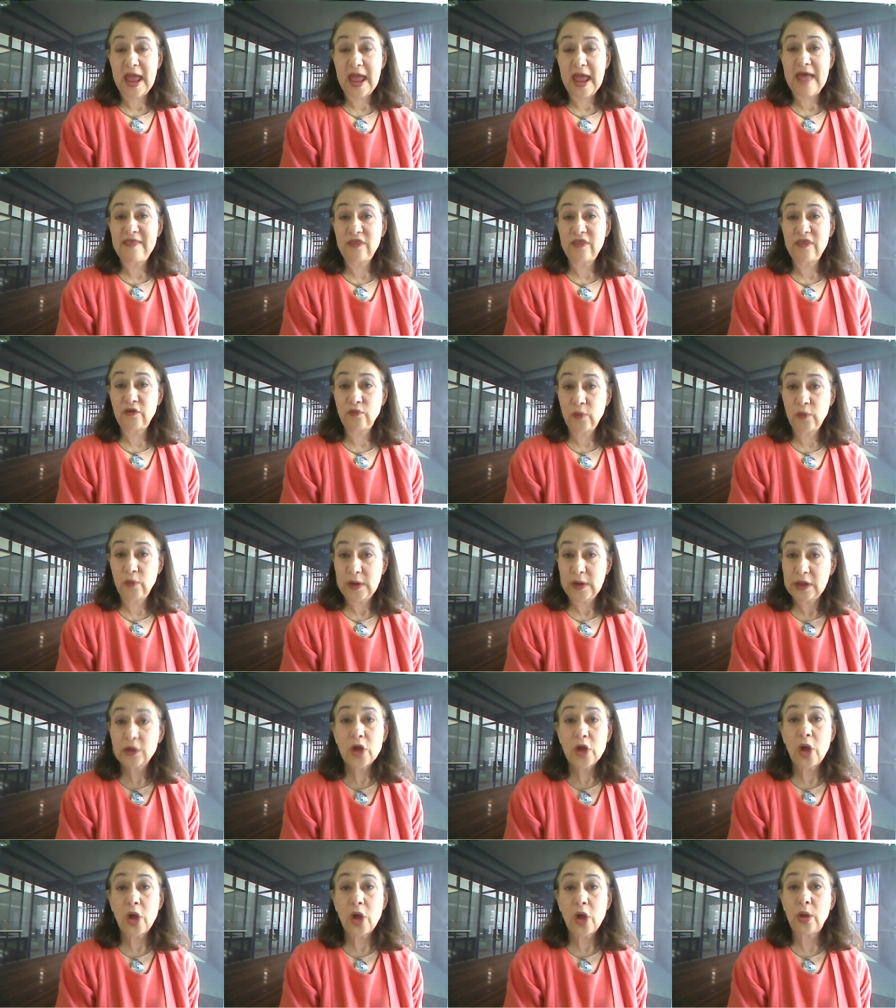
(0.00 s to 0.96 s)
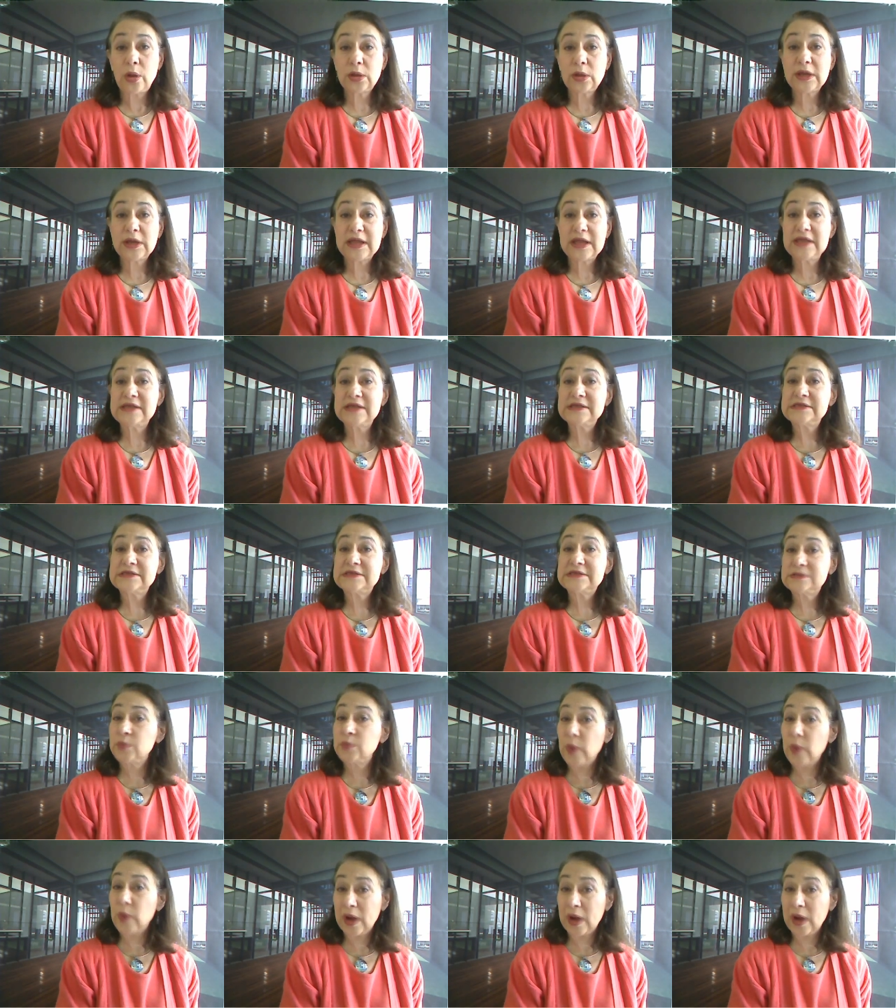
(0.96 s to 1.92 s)
And the real gold
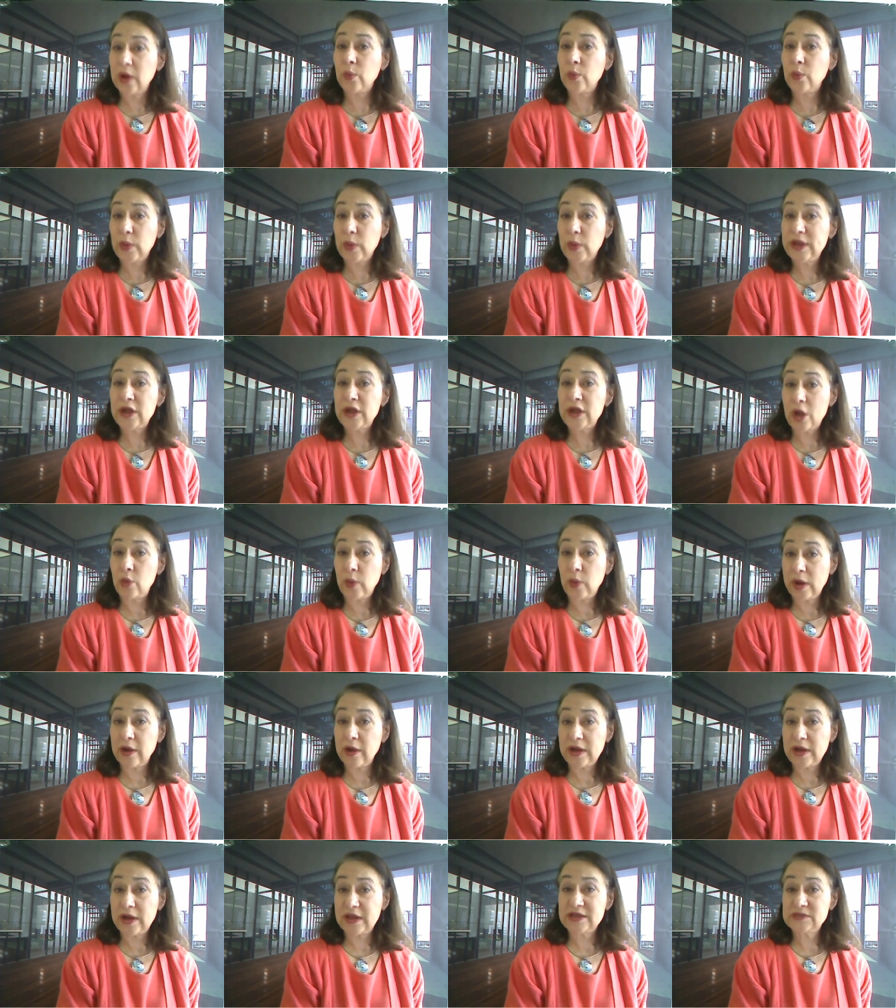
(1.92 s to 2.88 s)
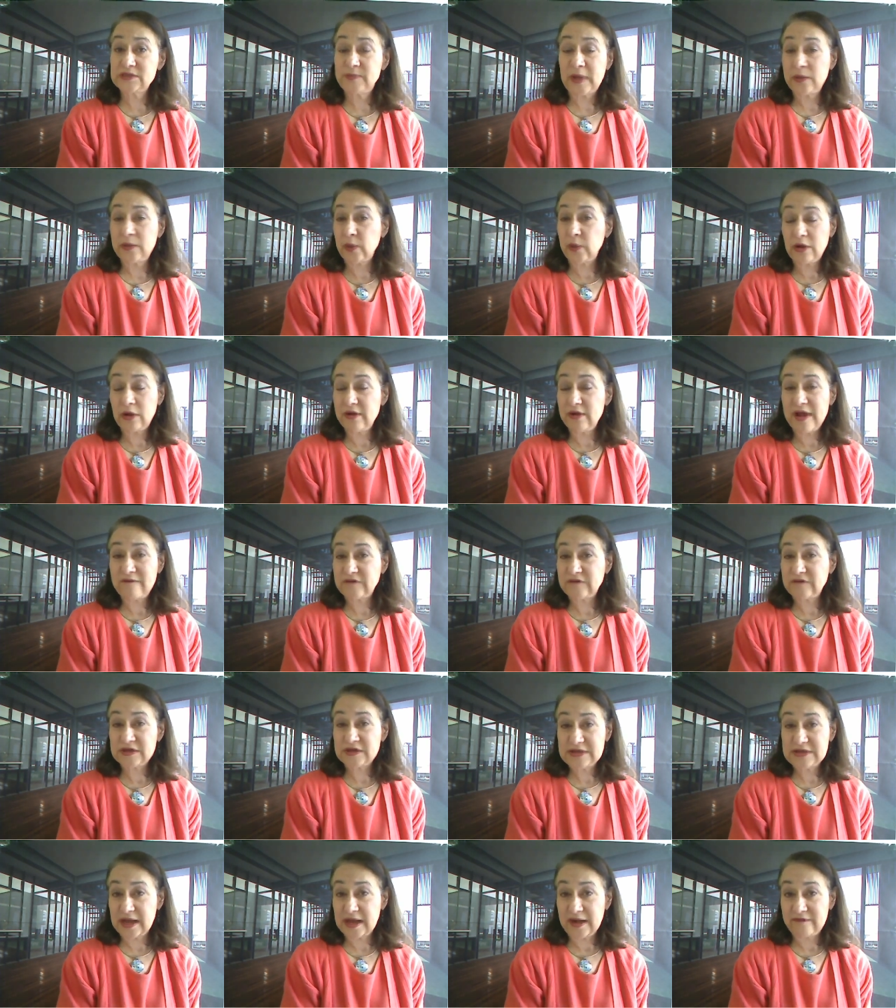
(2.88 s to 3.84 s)
is where we know where it is, but we don't
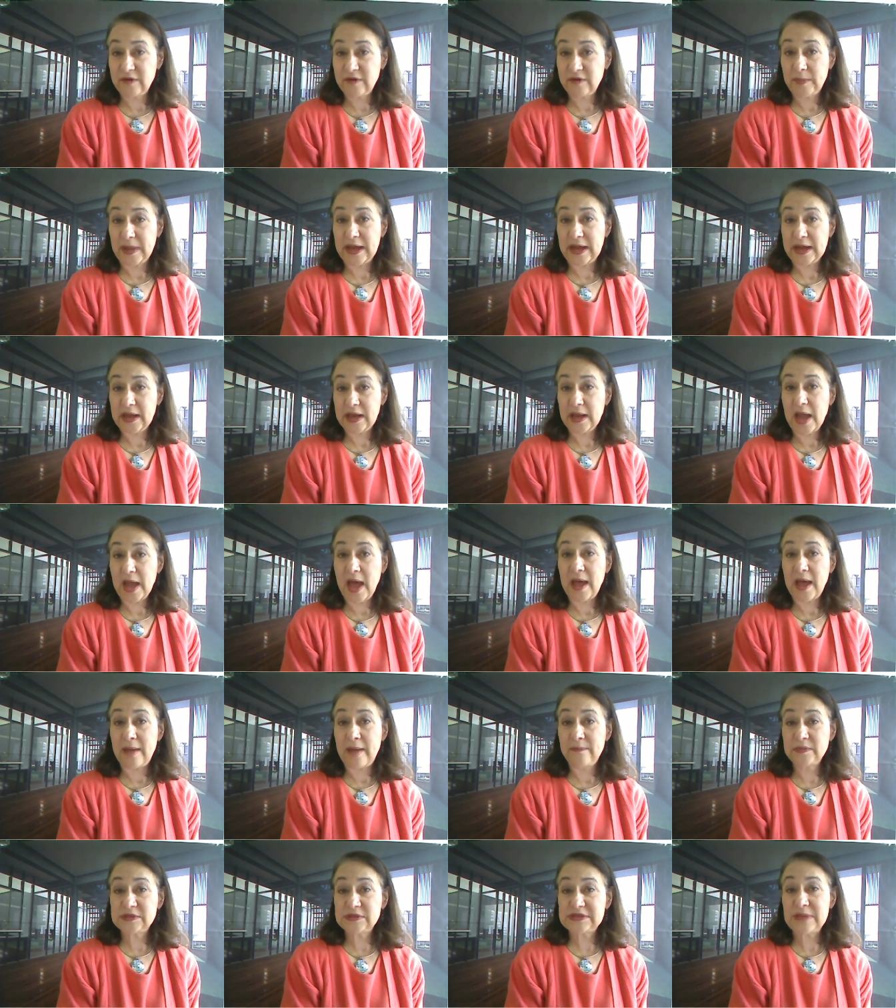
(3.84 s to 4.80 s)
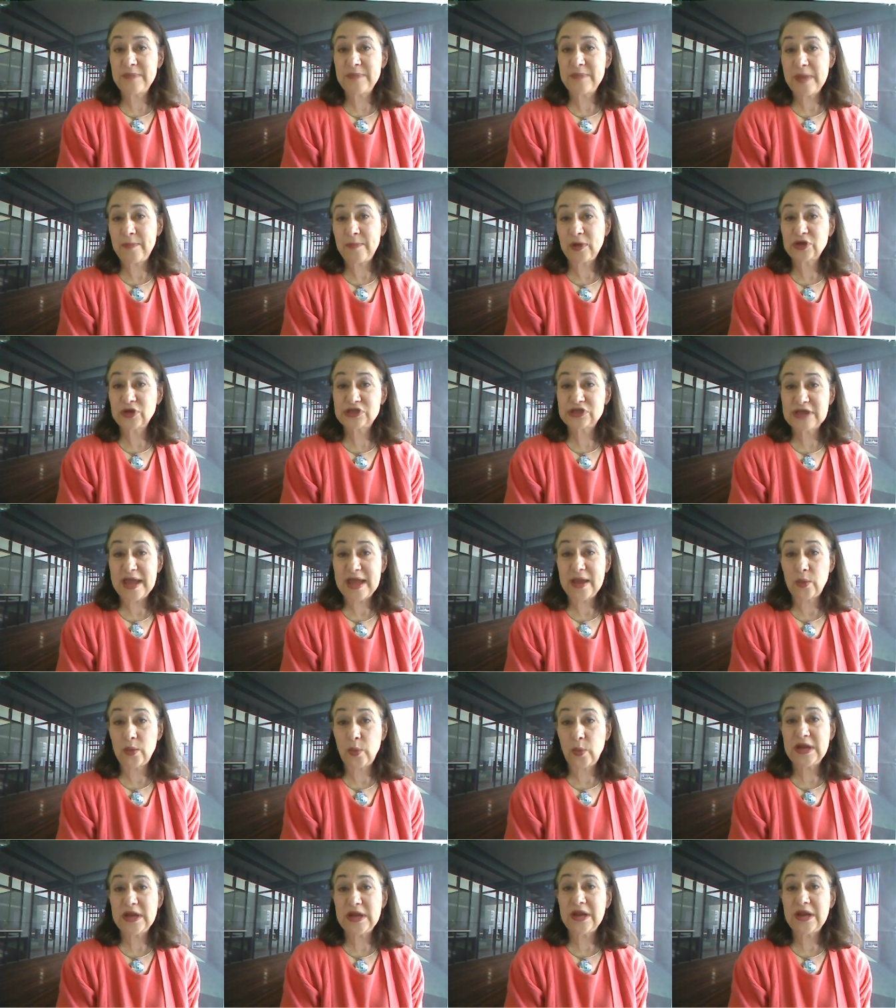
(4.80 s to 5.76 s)
have to tell everybody. Um, some people are
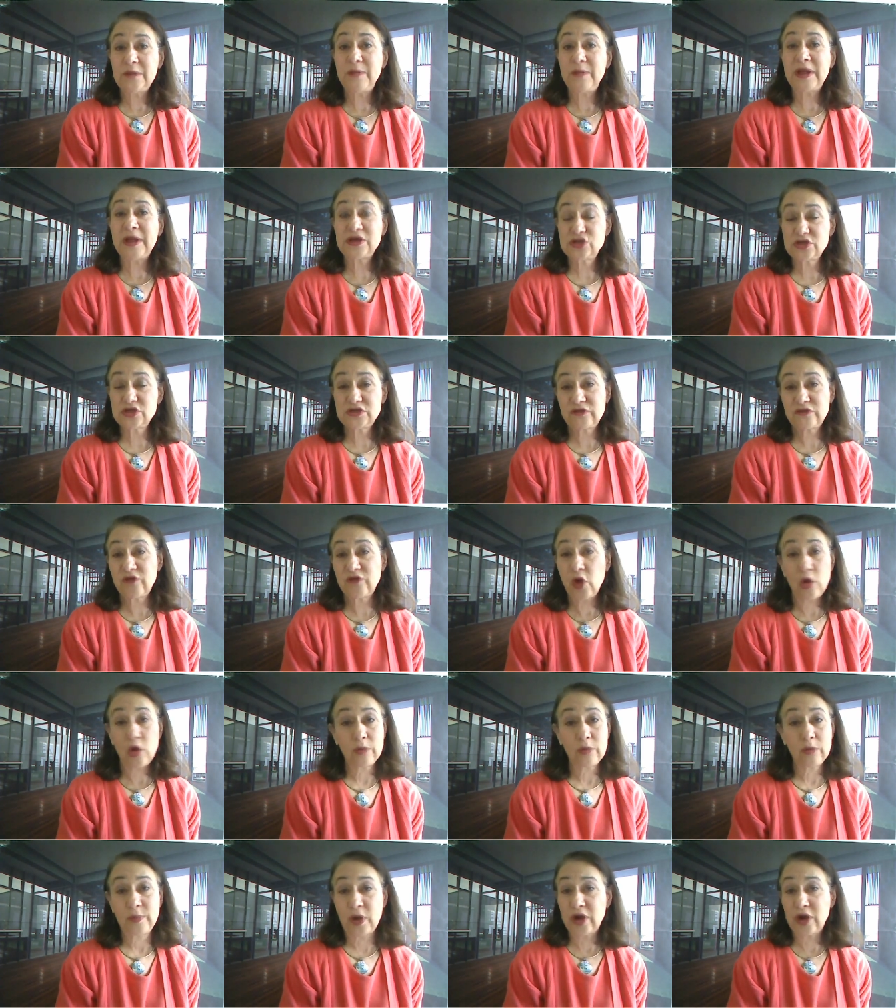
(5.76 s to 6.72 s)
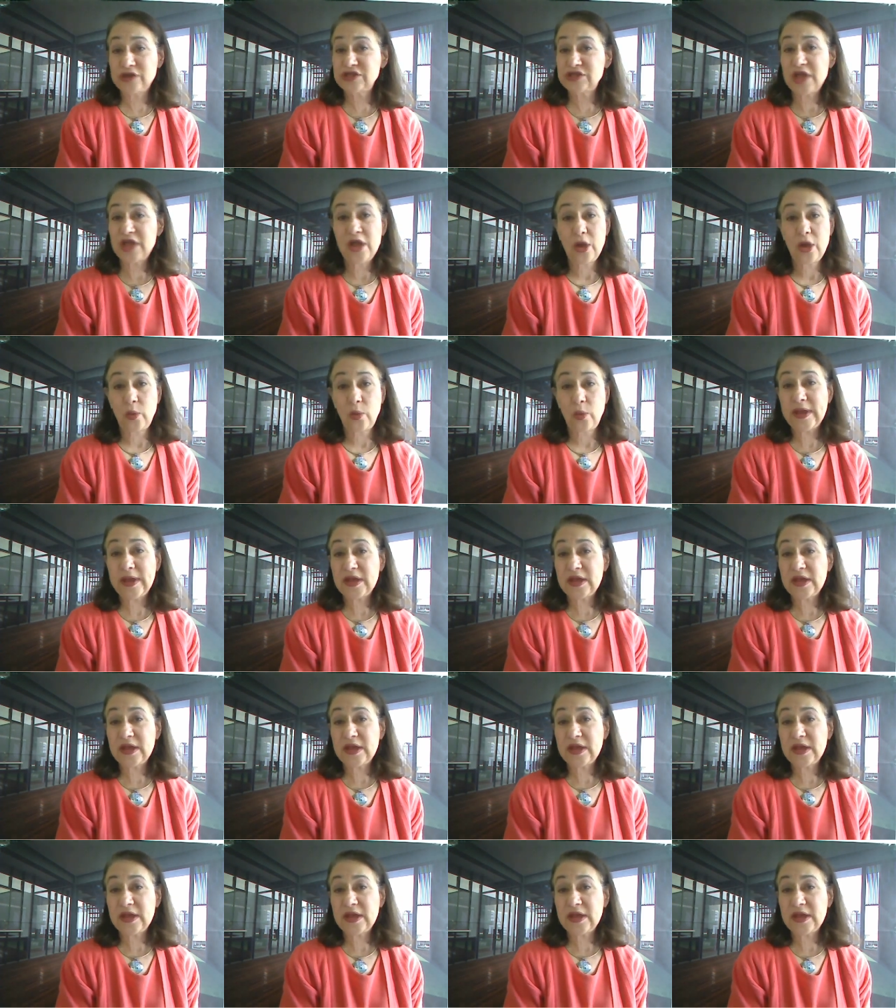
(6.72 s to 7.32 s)
saying we need pictures of gold bars.